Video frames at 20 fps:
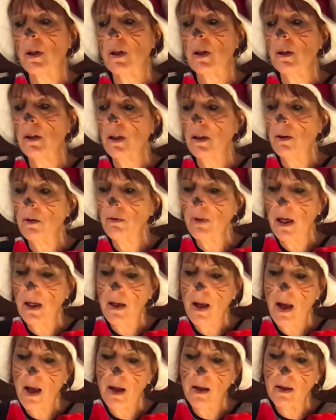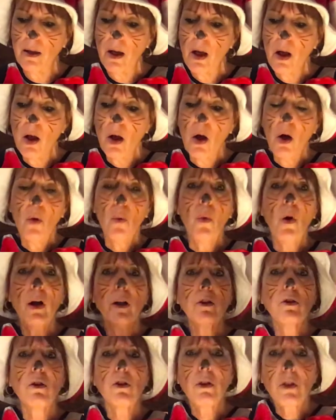the little red hen. "What
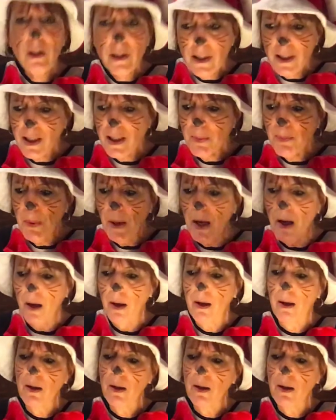chutzpah!